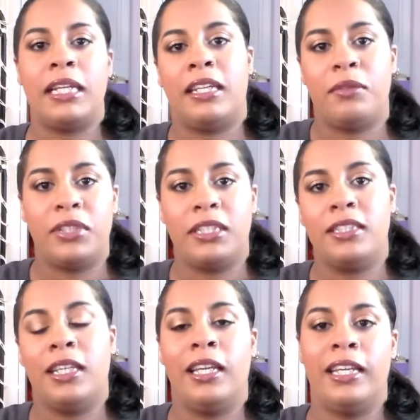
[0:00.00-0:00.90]
my
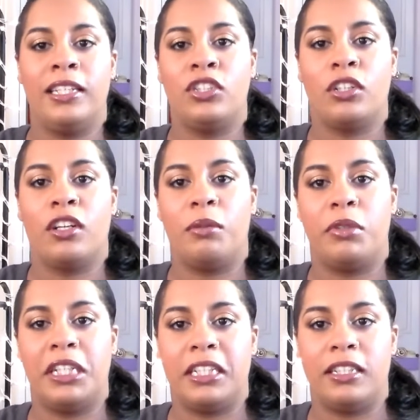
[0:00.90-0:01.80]
divas, it's your girl
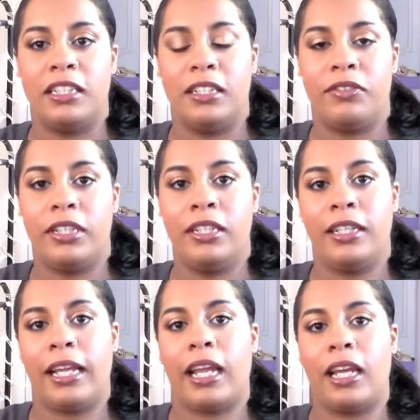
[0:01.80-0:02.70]
Monika the Diva,
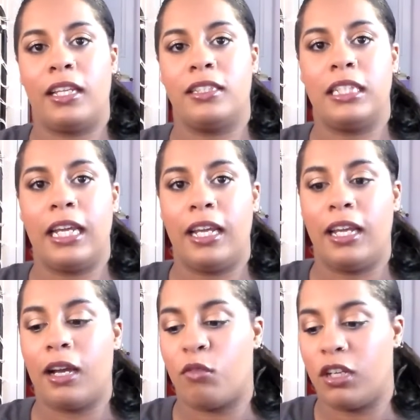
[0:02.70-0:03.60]
and
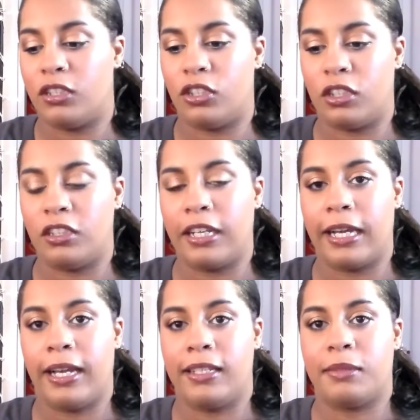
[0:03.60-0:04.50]
today I wanted to show you
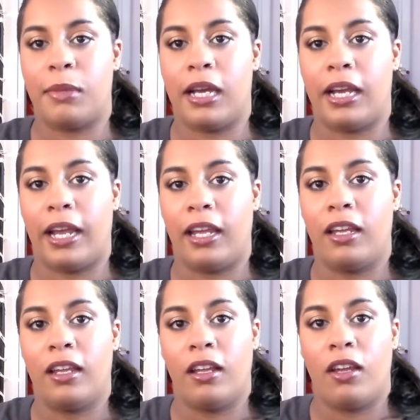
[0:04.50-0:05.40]
guys
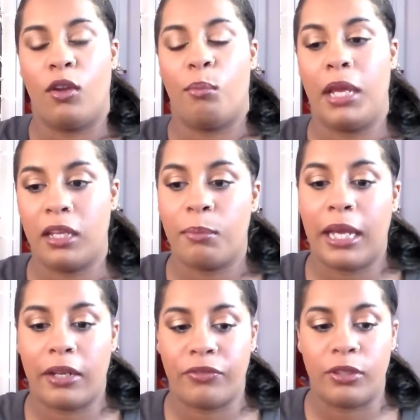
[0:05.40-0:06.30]
my makeup
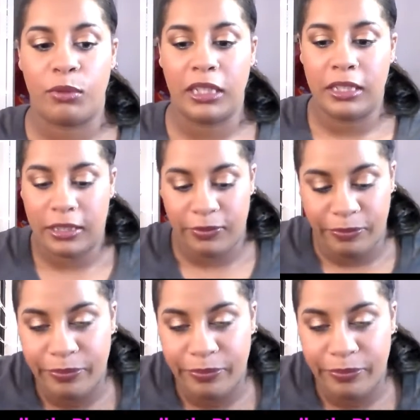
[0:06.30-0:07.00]
bag for the week.